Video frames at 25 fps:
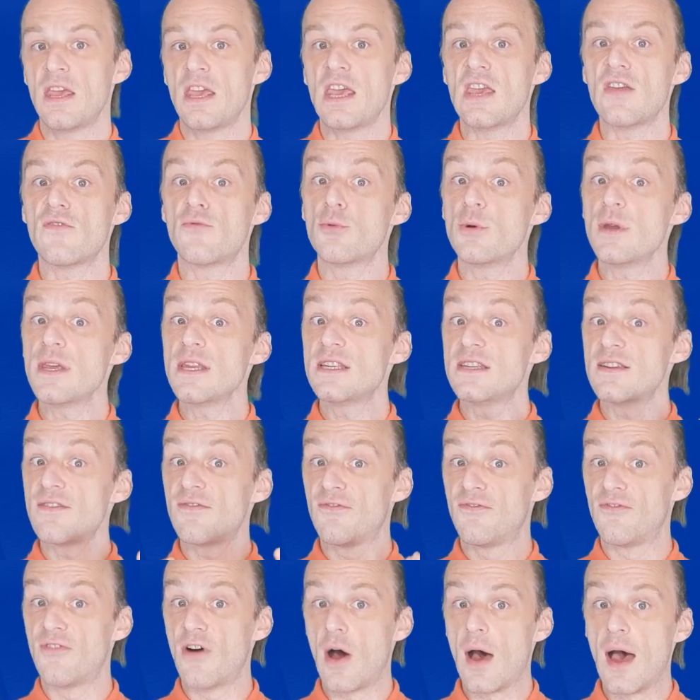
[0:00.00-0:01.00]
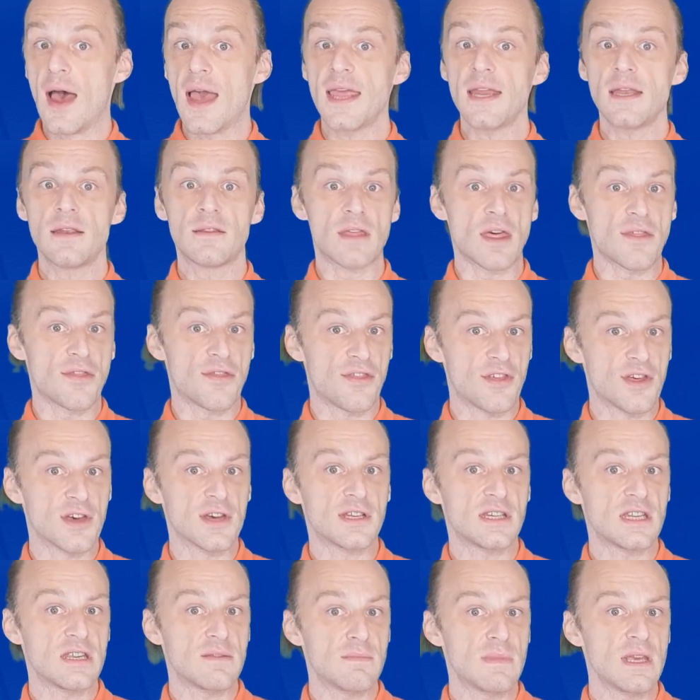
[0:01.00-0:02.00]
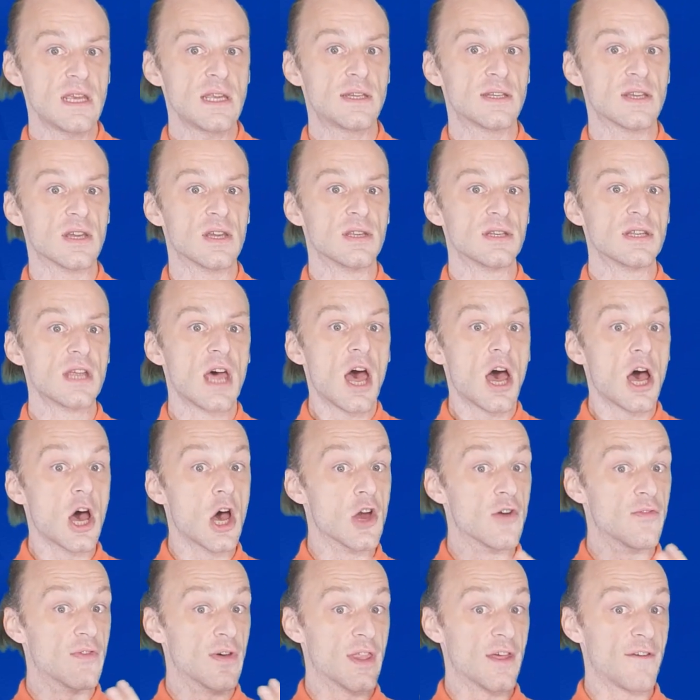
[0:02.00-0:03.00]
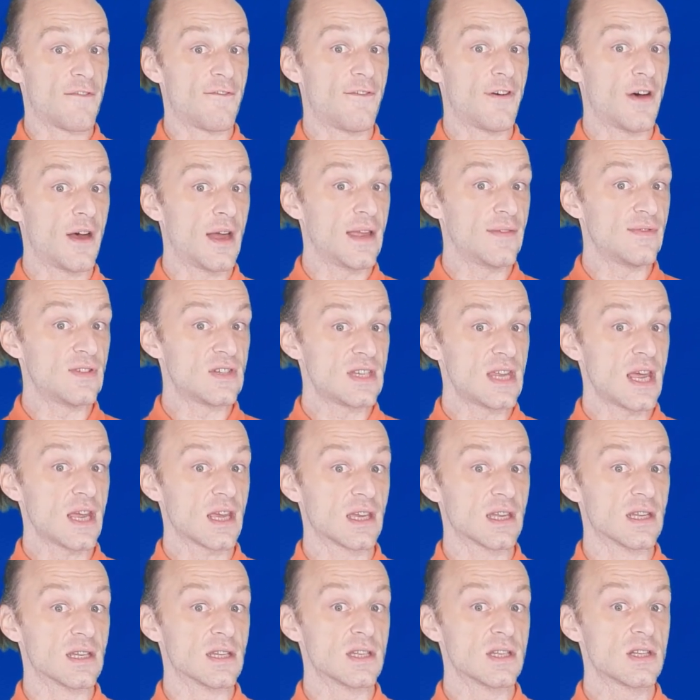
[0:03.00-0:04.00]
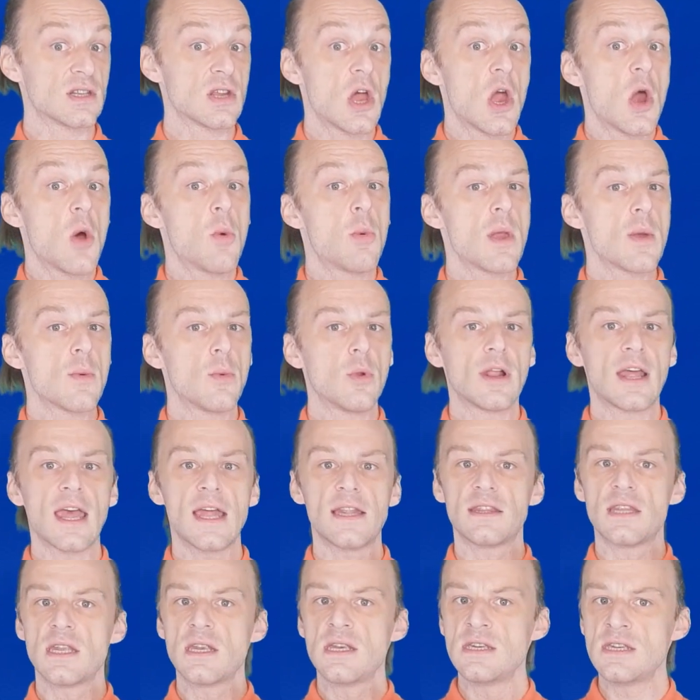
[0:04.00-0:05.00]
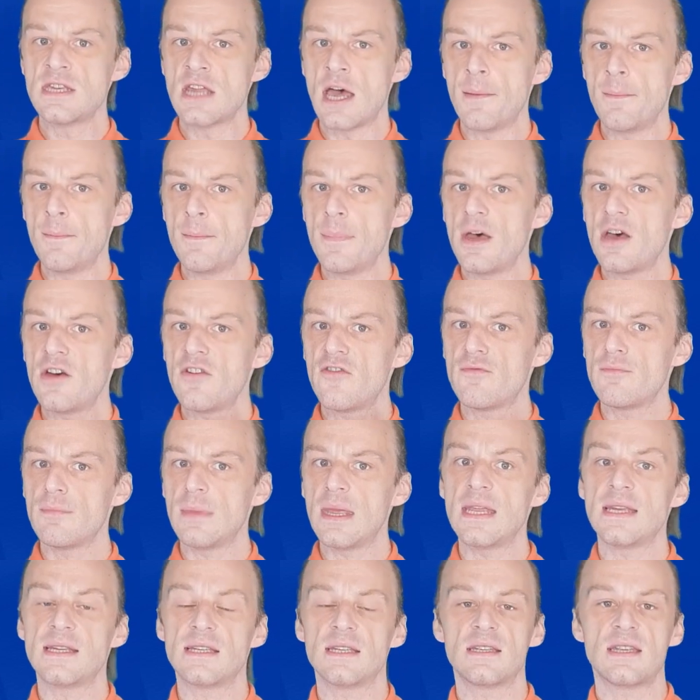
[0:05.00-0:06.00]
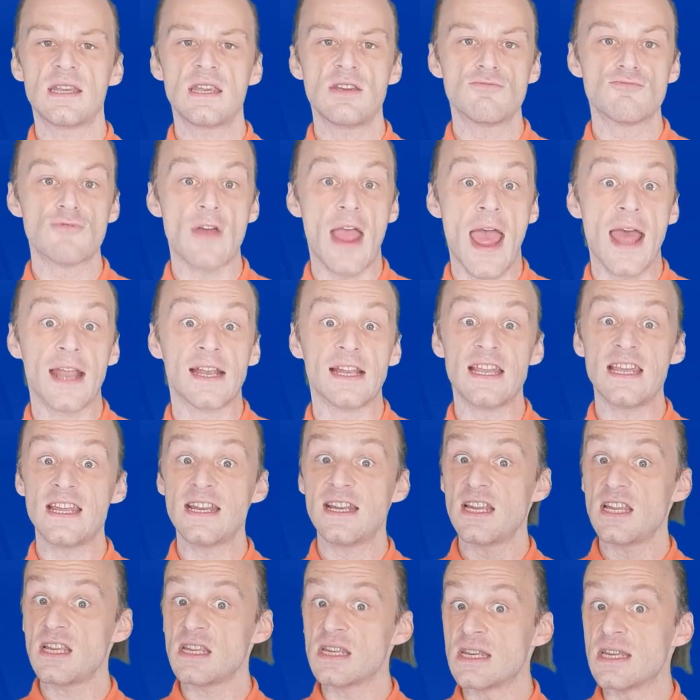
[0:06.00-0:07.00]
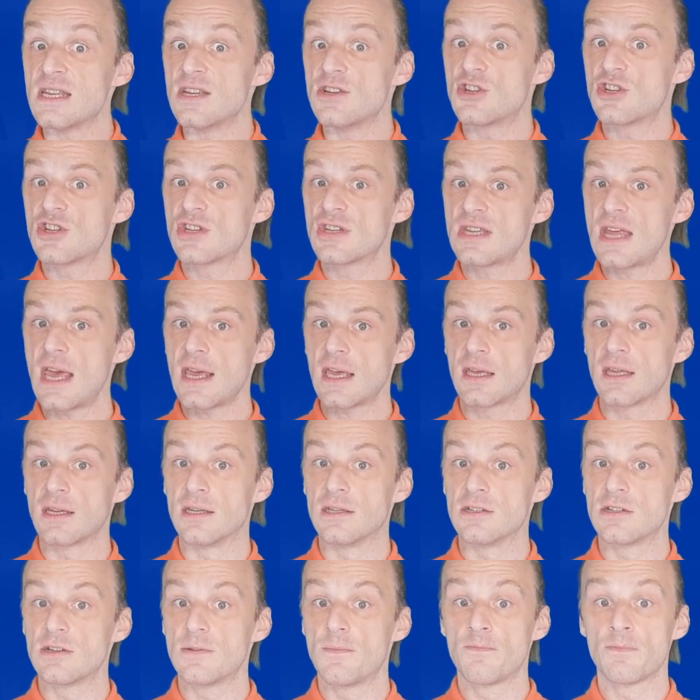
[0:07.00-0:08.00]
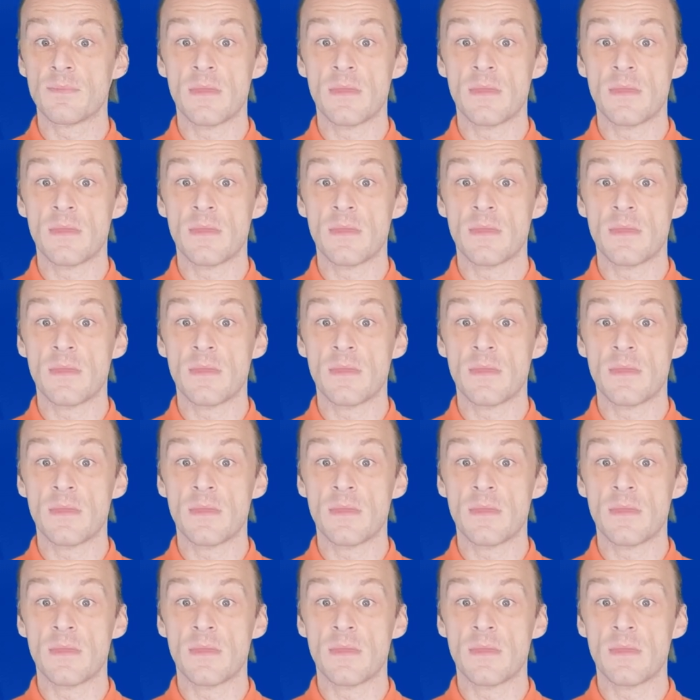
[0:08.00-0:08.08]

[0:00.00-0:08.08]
If we divide the 30 meters over the 5 seconds, we will get the number of meters he ran in each second.